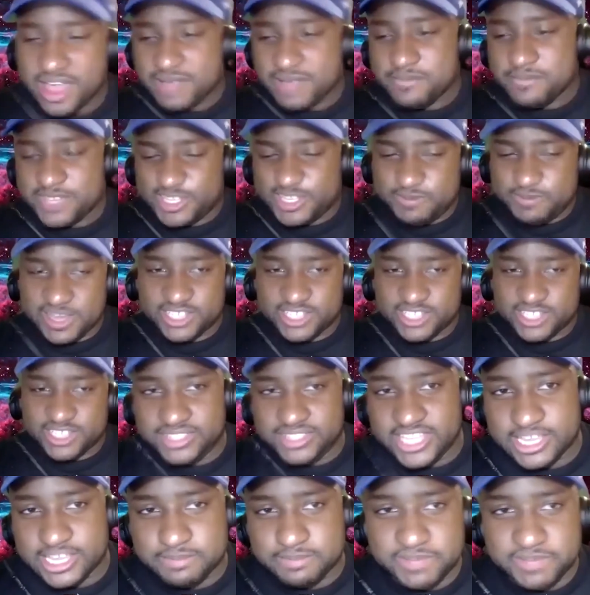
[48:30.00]
Special
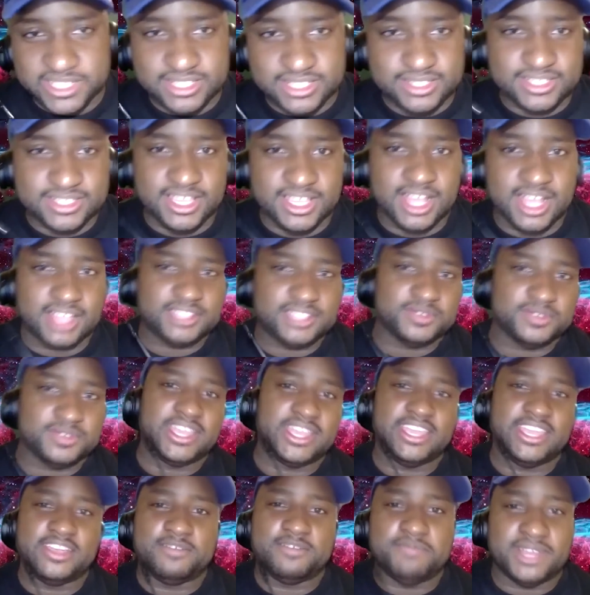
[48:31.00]
dick be the socks right
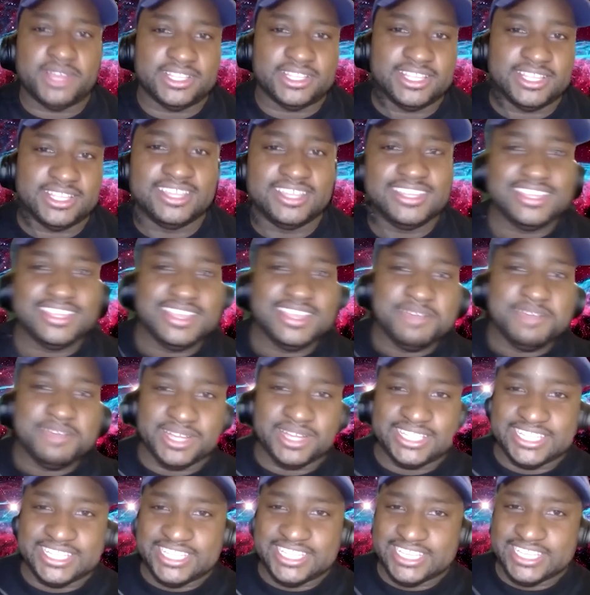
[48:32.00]
here by the
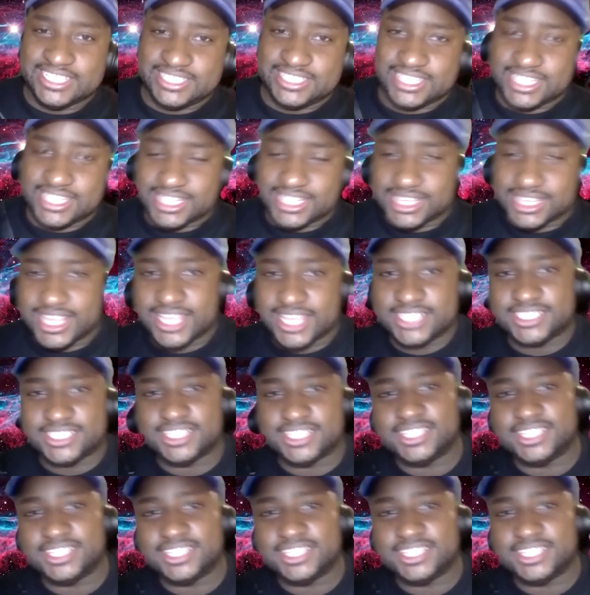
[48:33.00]
Yeezy collection.